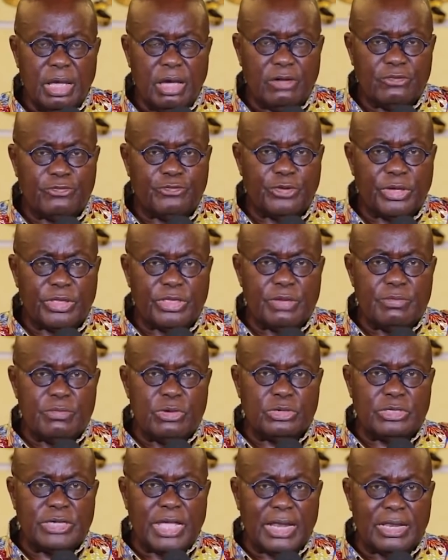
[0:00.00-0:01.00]
on further
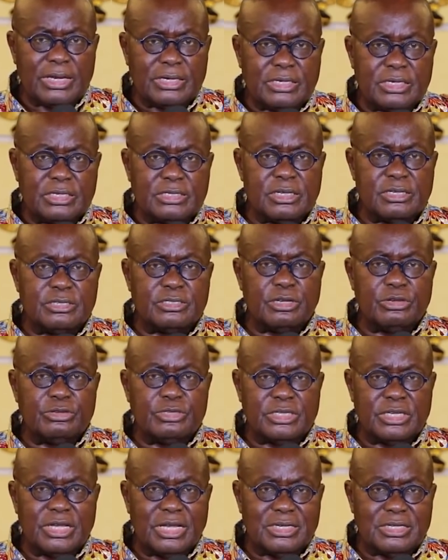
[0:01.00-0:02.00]
modalities
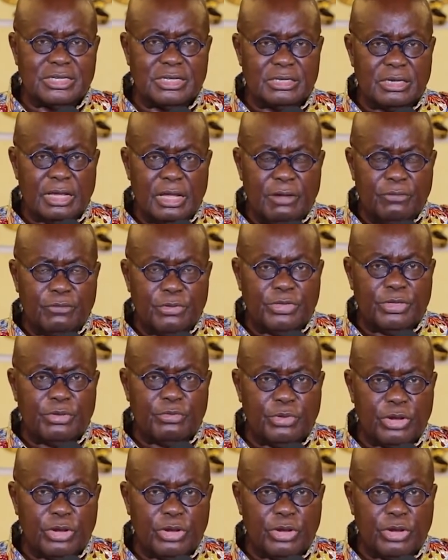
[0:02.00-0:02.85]
associated with the